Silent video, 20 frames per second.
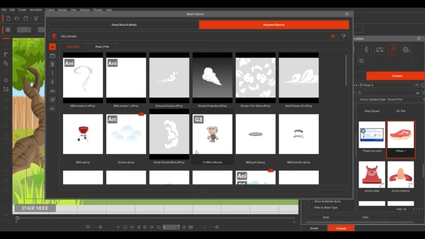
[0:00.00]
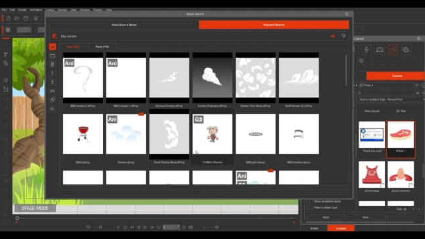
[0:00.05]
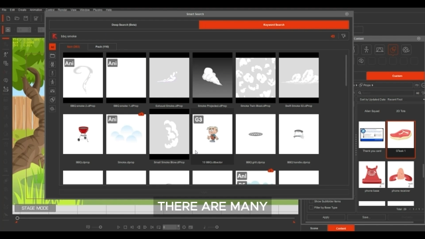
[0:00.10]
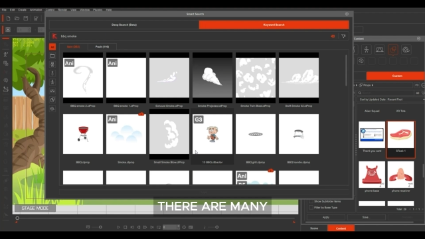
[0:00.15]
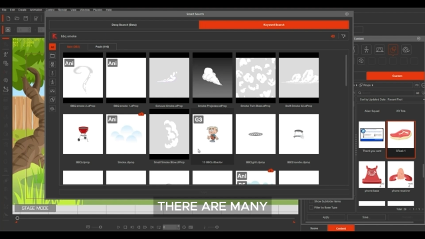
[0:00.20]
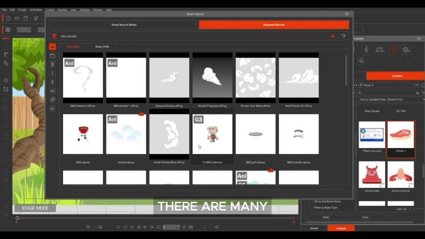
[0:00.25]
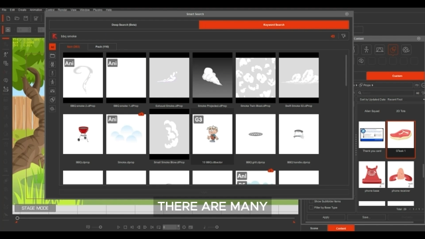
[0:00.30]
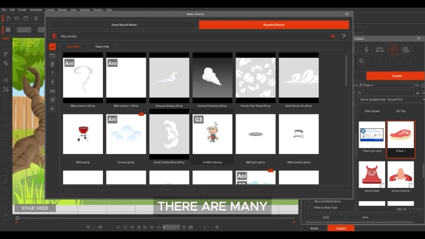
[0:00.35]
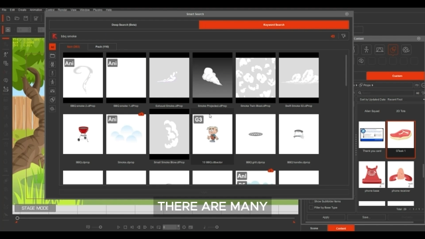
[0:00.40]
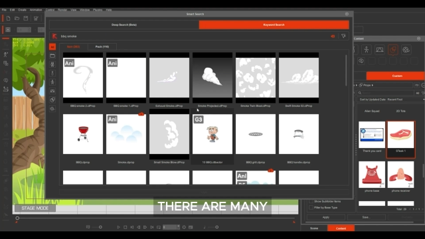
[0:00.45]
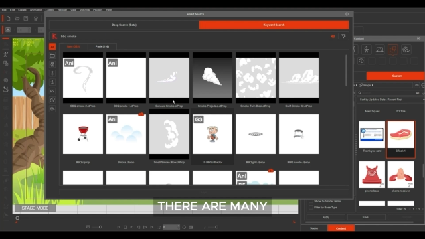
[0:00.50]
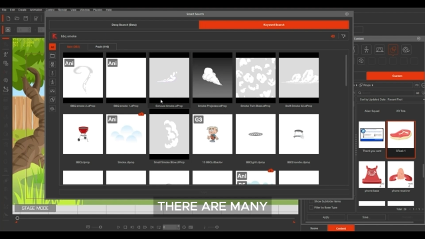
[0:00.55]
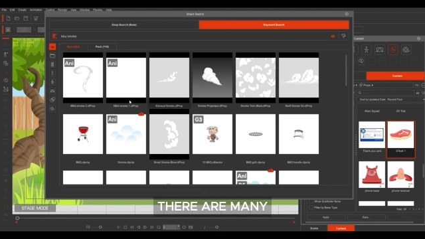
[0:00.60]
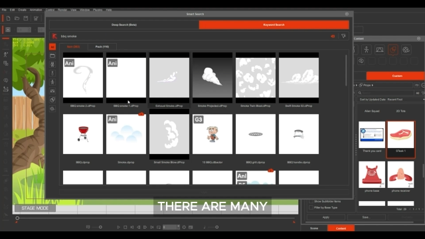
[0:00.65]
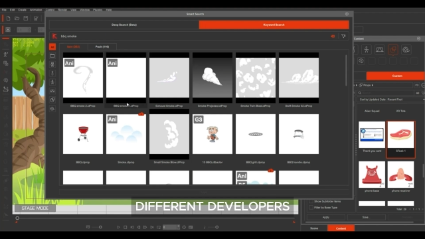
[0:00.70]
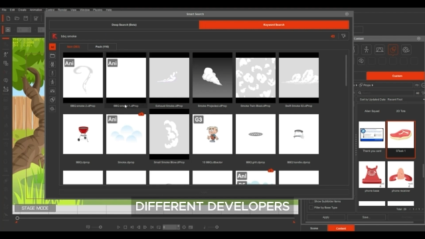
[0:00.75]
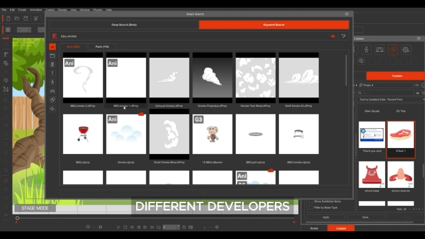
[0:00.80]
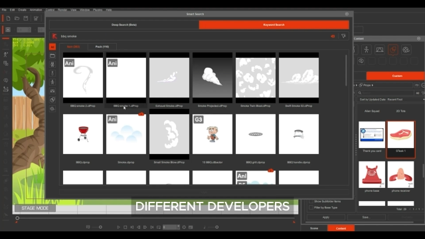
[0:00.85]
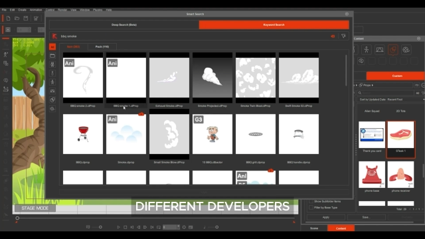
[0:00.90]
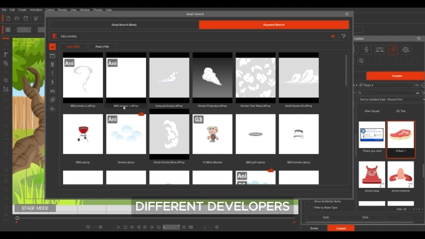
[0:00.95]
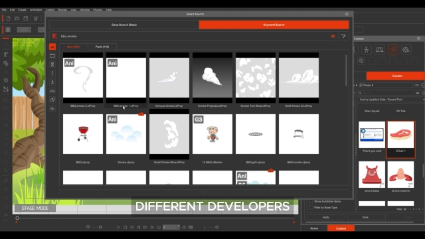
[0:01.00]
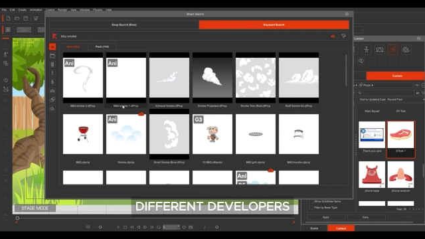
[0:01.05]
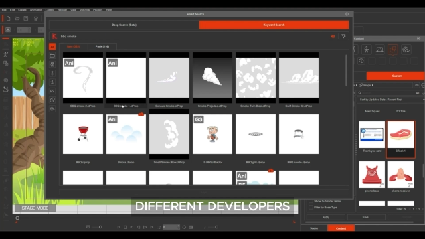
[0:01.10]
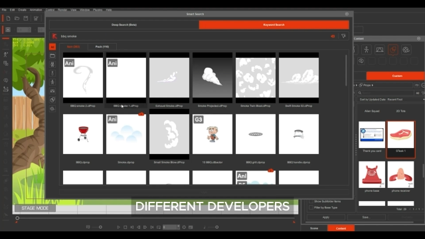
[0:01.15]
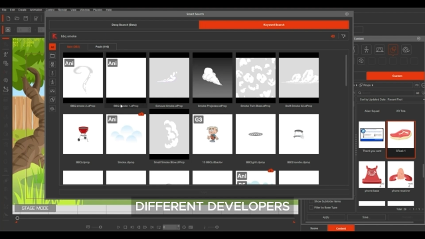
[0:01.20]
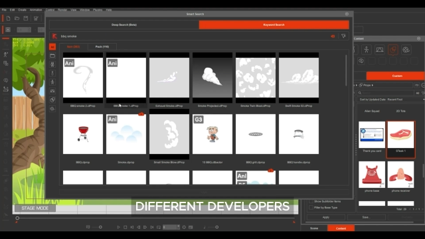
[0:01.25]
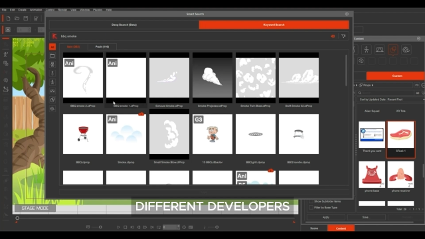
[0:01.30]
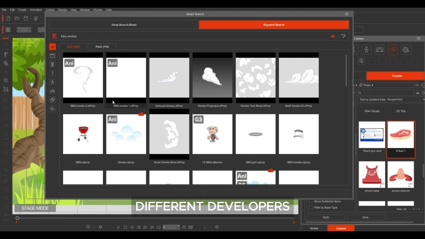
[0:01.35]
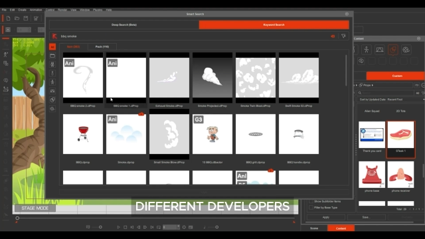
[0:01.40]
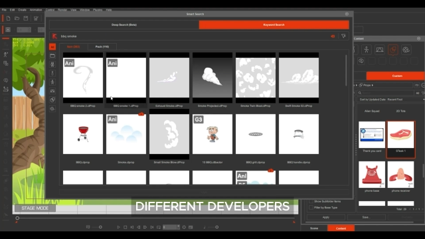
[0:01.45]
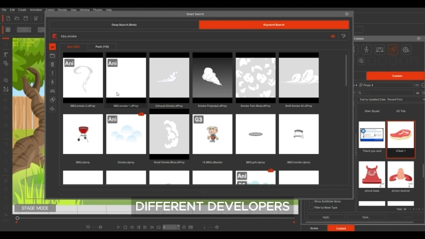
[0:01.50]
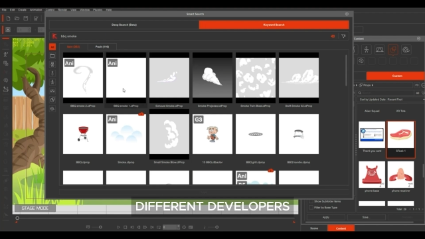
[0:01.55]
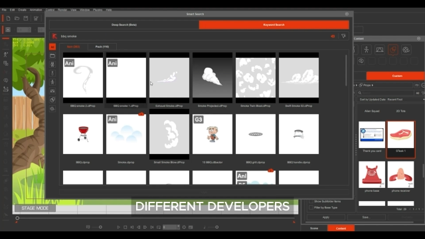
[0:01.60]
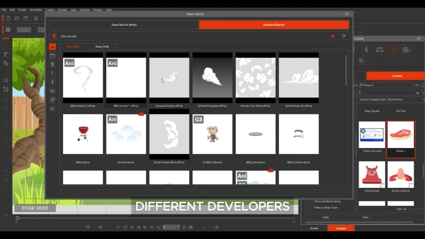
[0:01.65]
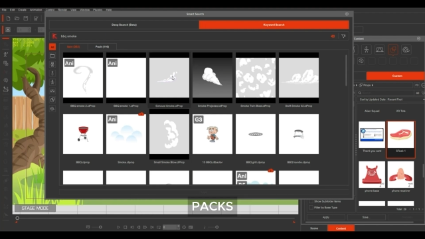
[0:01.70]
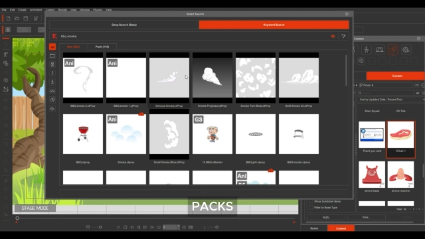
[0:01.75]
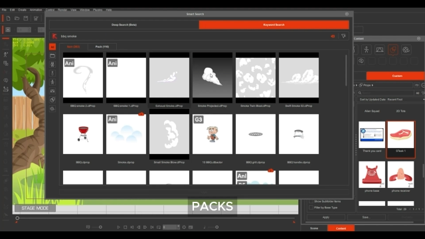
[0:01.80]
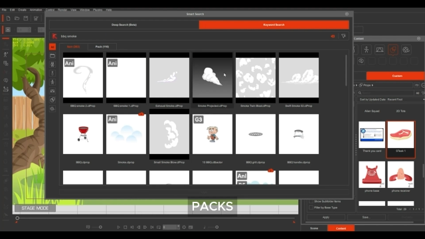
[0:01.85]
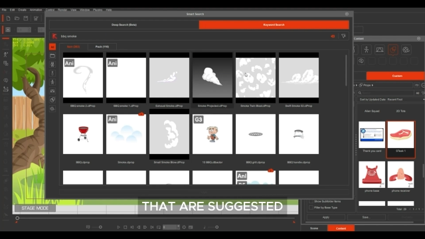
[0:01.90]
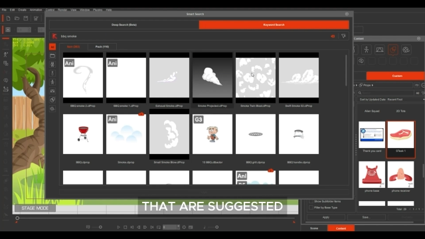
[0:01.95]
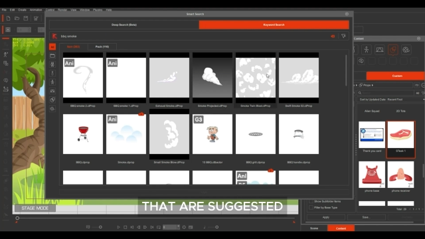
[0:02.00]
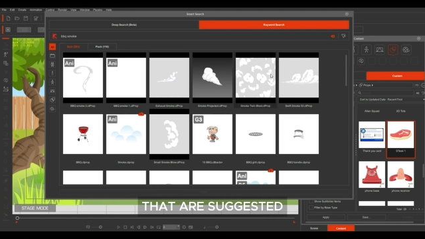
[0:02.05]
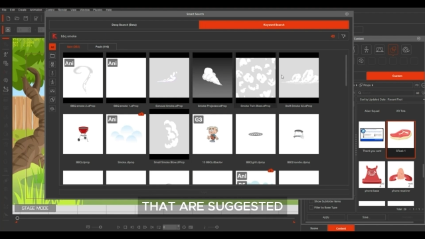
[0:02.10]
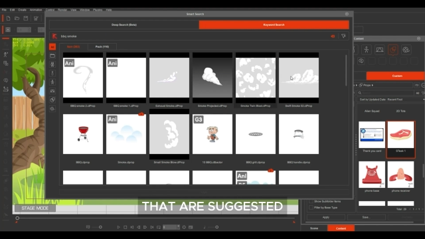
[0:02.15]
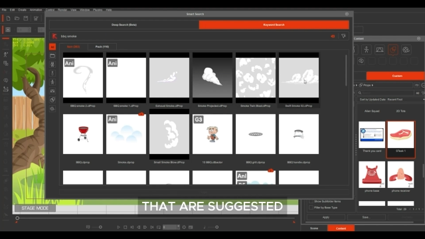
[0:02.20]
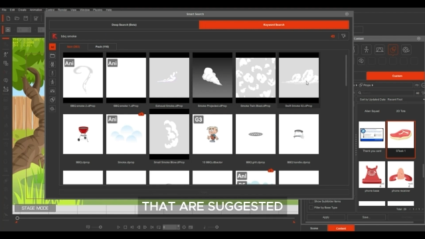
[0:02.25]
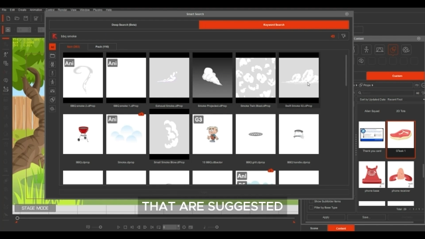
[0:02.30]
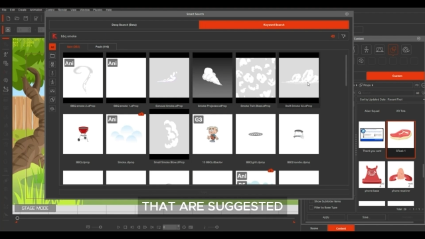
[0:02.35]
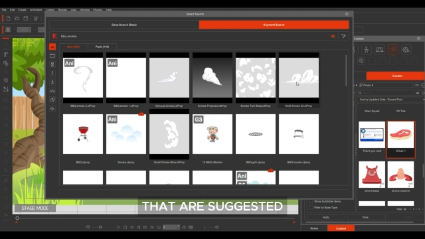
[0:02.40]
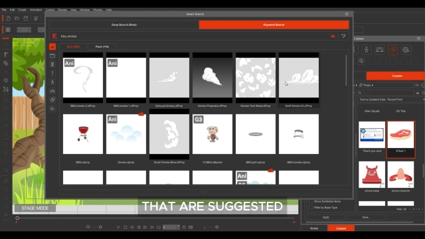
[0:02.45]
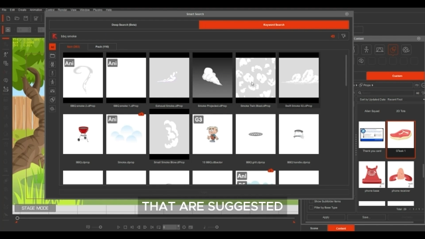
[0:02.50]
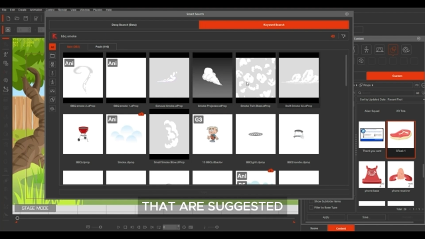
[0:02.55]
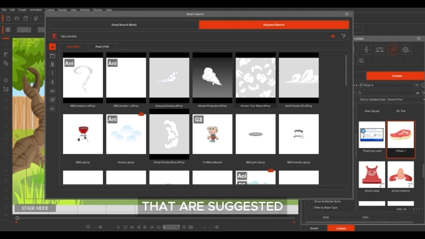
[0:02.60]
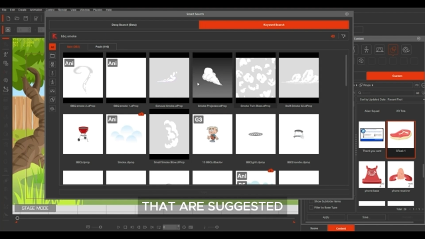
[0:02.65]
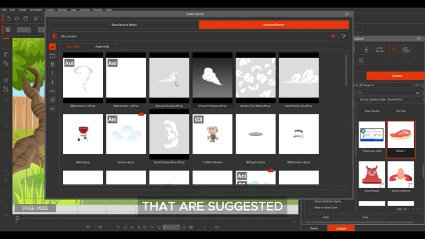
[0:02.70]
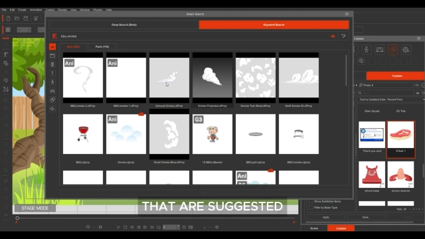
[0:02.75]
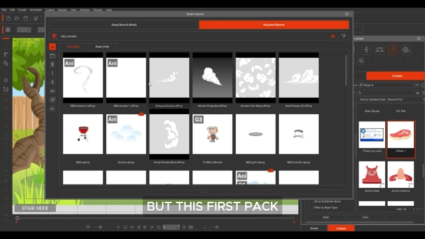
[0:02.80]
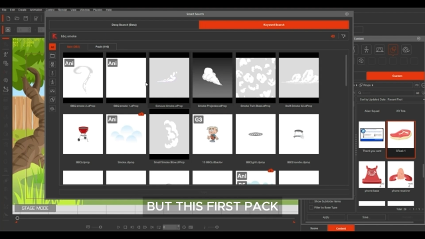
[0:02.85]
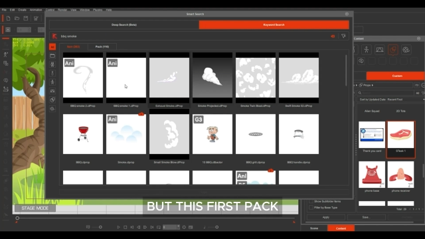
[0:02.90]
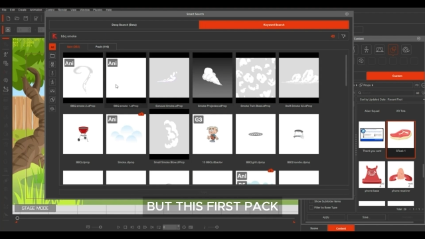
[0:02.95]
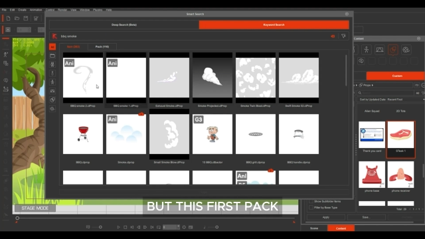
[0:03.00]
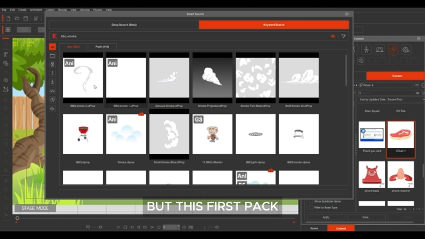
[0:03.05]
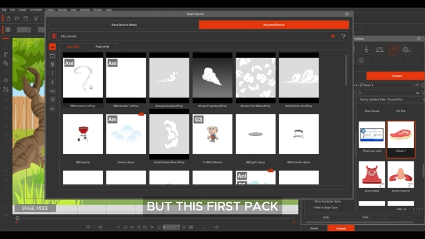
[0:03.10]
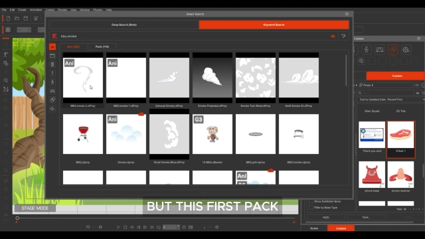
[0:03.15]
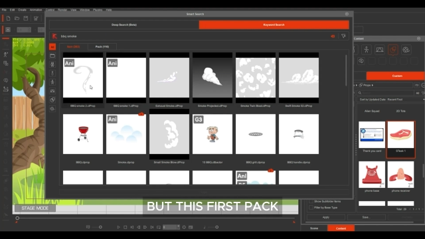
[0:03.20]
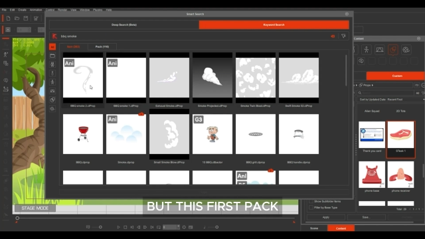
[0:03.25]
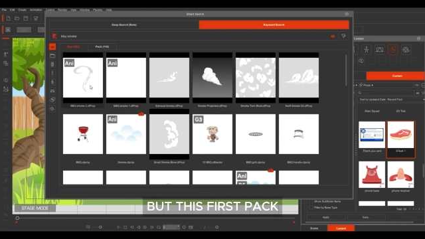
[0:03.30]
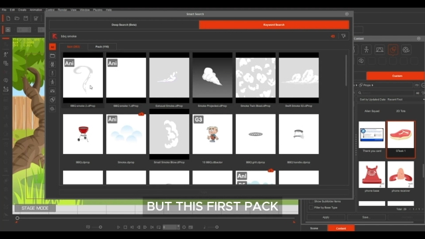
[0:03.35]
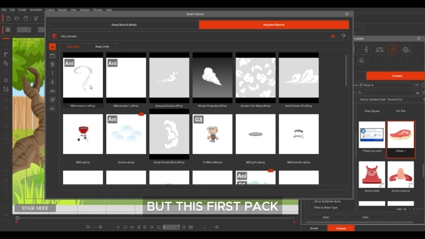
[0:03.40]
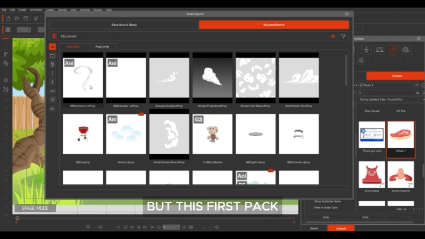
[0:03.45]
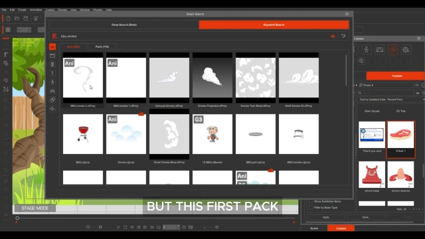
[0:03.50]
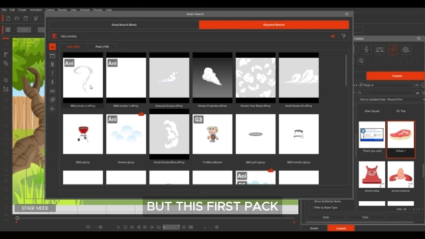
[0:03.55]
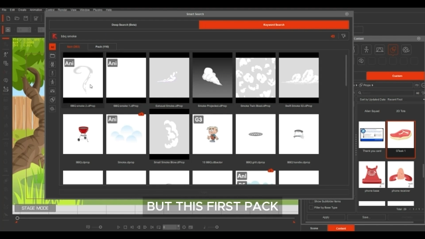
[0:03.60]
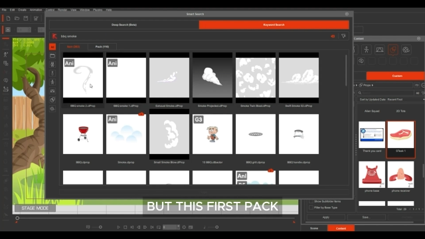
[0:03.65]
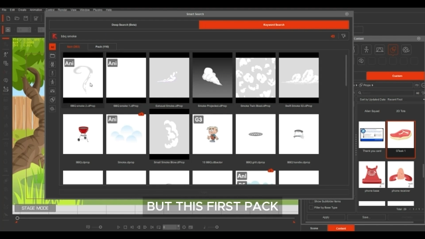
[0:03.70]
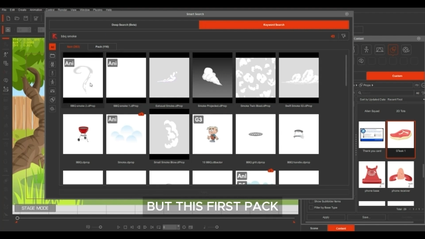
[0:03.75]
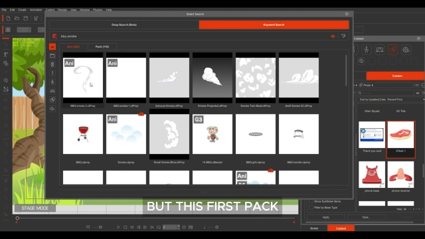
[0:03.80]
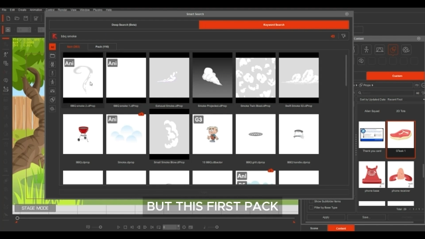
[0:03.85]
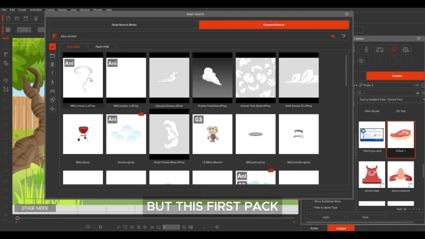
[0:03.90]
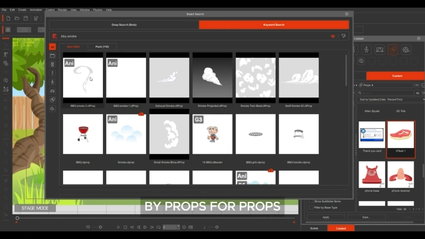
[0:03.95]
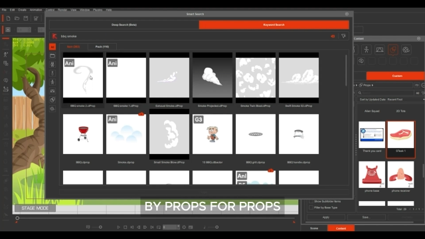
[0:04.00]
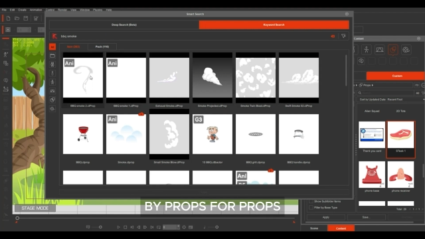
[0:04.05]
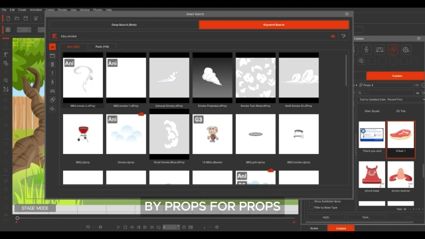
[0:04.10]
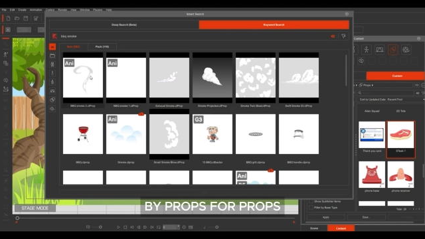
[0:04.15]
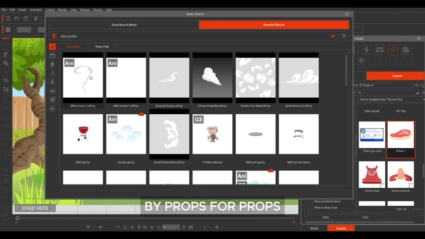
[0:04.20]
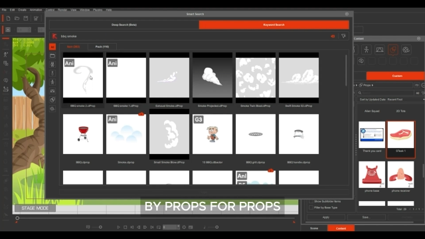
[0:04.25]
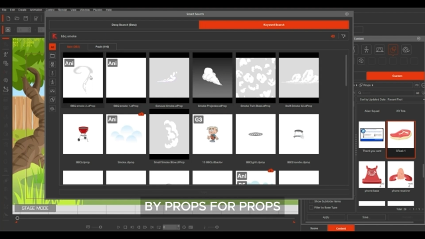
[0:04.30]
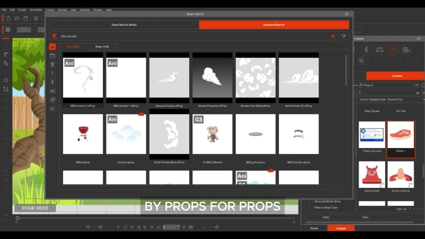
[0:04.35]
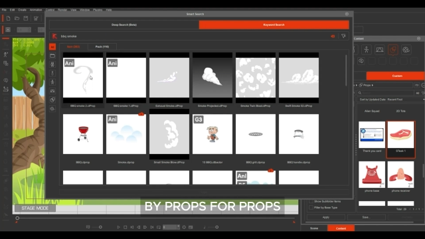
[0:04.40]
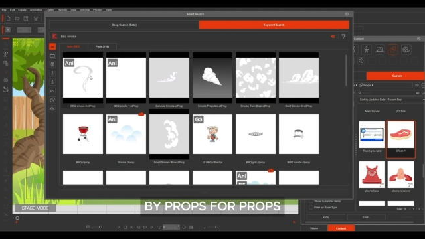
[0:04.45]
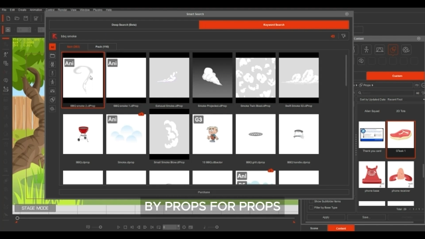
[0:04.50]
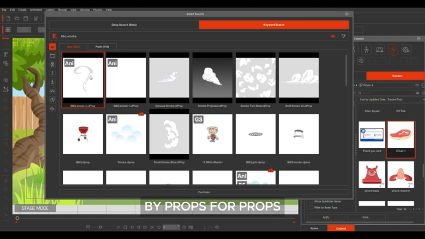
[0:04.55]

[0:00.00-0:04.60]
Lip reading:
No face is visible, so there are no lips to read.